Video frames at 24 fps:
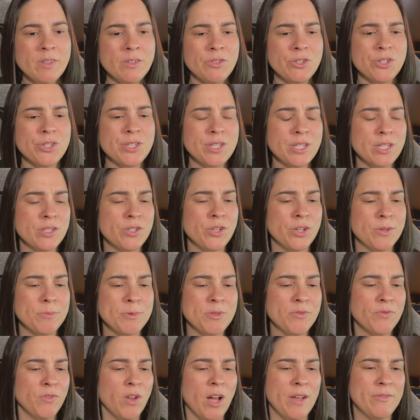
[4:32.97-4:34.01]
just in terms
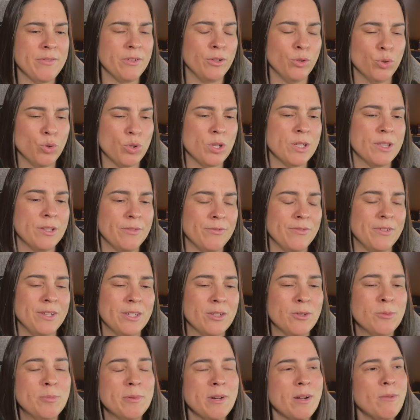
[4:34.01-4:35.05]
of like the look and the
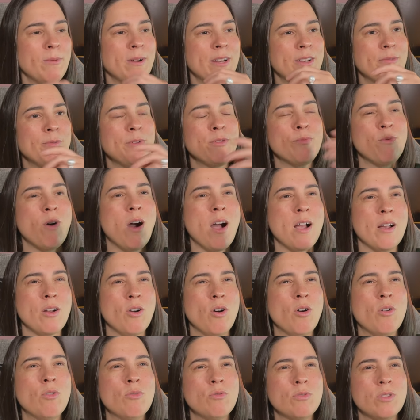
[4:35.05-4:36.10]
feel. But I wonder with white
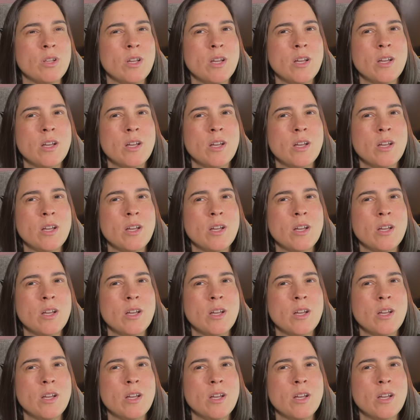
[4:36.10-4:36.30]
gold,